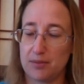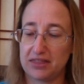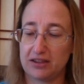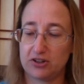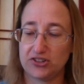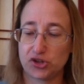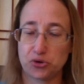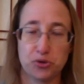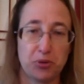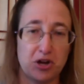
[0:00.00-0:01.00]
there is a
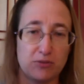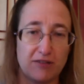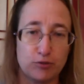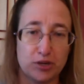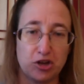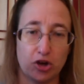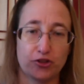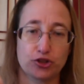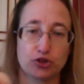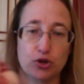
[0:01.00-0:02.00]
group on Ravelry called
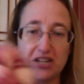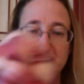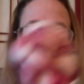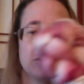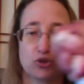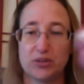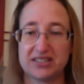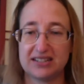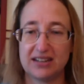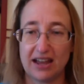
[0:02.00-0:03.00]
the Crazy,
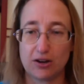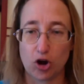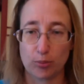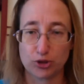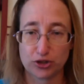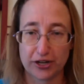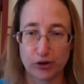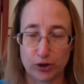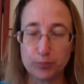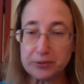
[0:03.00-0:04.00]
Twisted, and Arbitrary
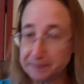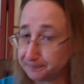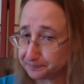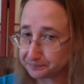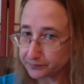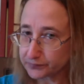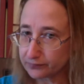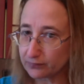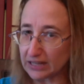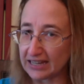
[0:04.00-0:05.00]
group.
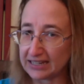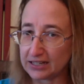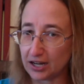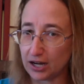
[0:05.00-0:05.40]
And